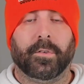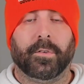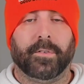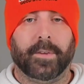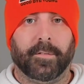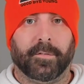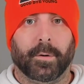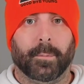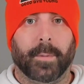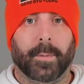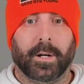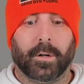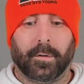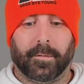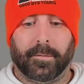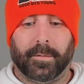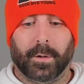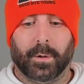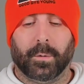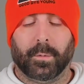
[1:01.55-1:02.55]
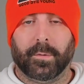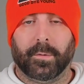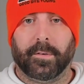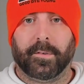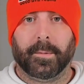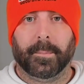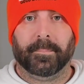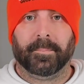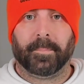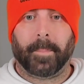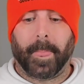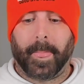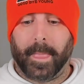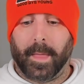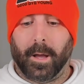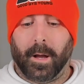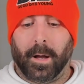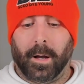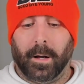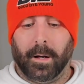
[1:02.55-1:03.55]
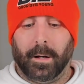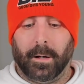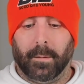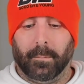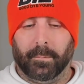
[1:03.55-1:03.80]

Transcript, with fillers: different microphones, um,